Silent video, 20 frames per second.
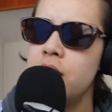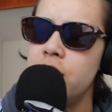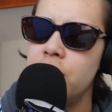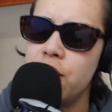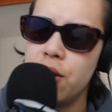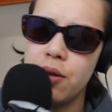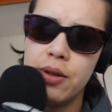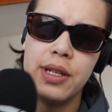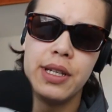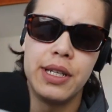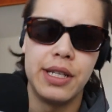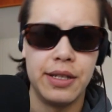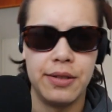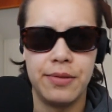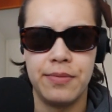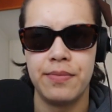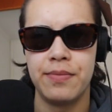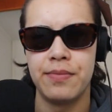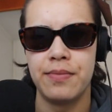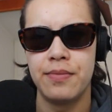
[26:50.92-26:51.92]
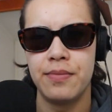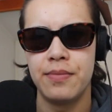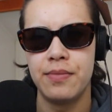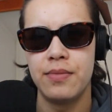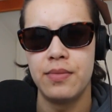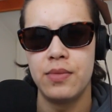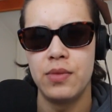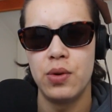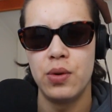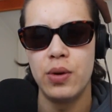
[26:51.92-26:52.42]
So listen,
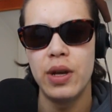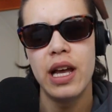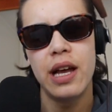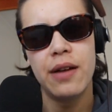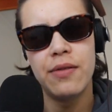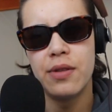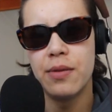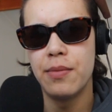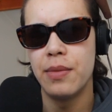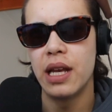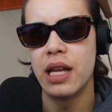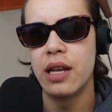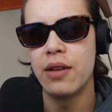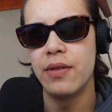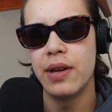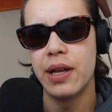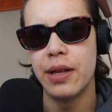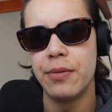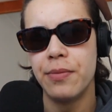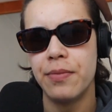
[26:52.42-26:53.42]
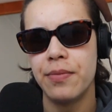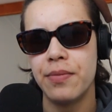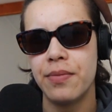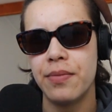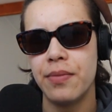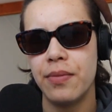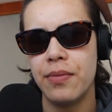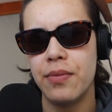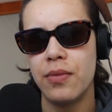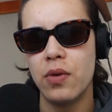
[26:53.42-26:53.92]
we have the main event,
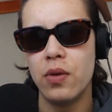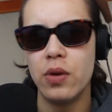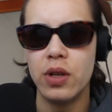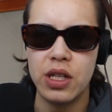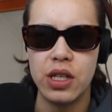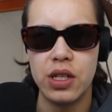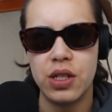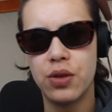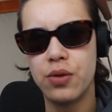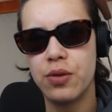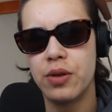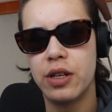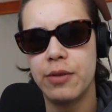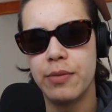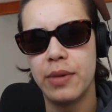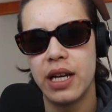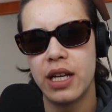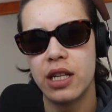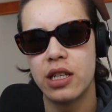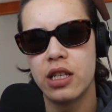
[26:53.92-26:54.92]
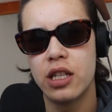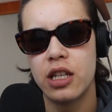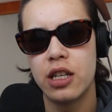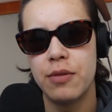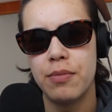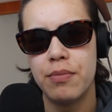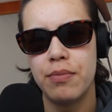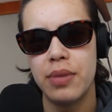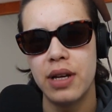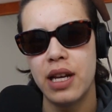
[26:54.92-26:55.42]
which is a rematch.
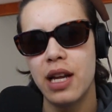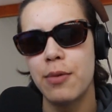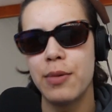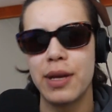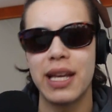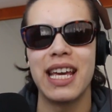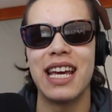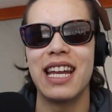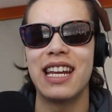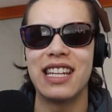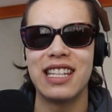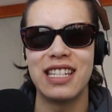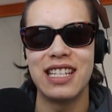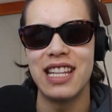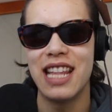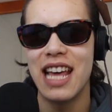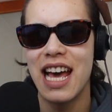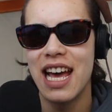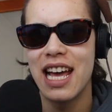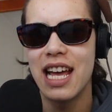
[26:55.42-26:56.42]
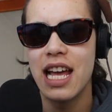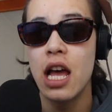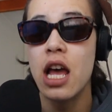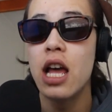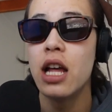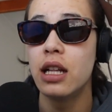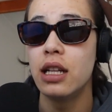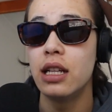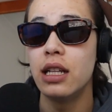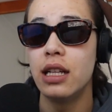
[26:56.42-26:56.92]
But I'm going to get into that
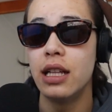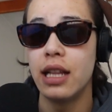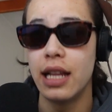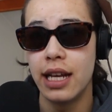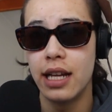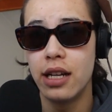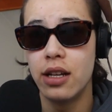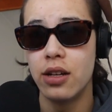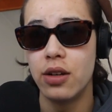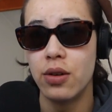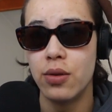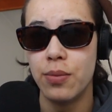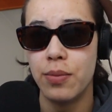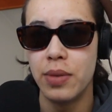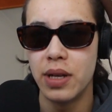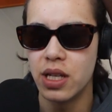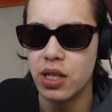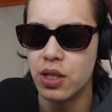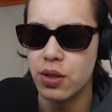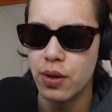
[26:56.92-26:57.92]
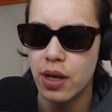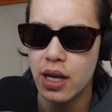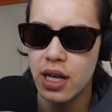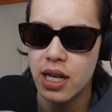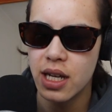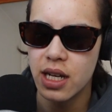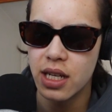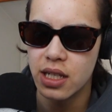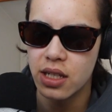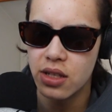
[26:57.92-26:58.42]
later, because I'm
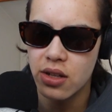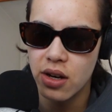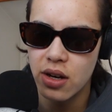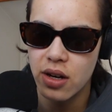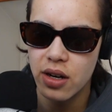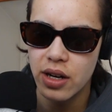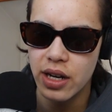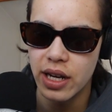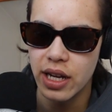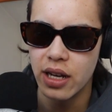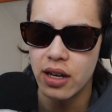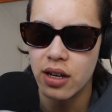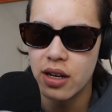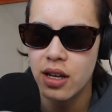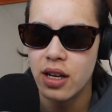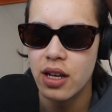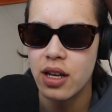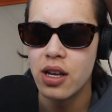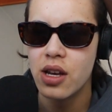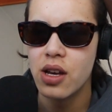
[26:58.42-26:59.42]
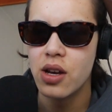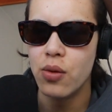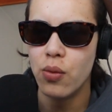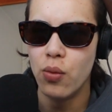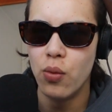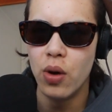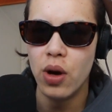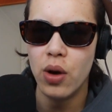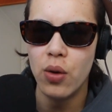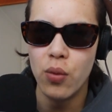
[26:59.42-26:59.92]
going to start in
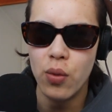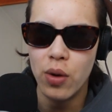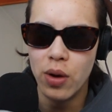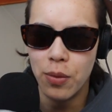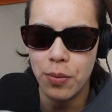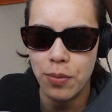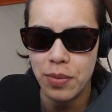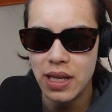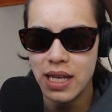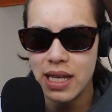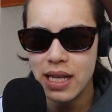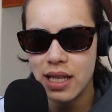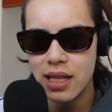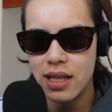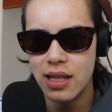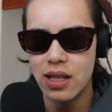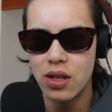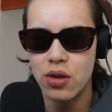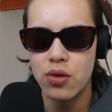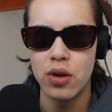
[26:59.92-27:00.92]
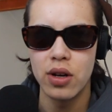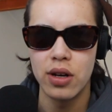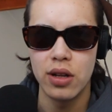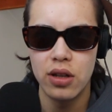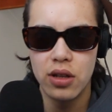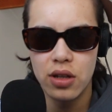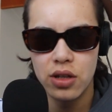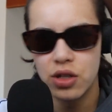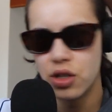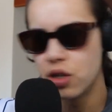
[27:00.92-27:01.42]
what will be the
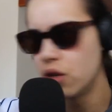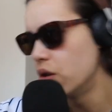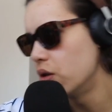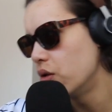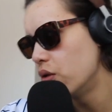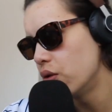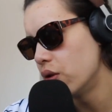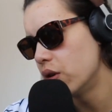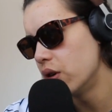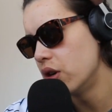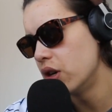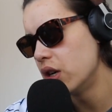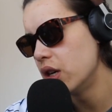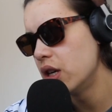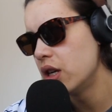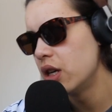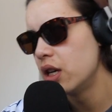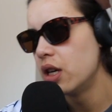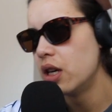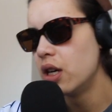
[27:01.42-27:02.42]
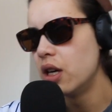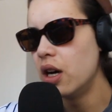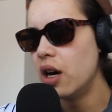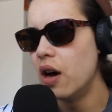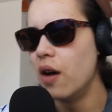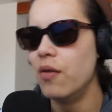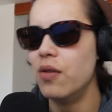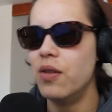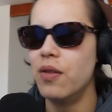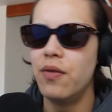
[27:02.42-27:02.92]
chronological order
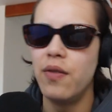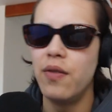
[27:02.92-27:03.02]
of the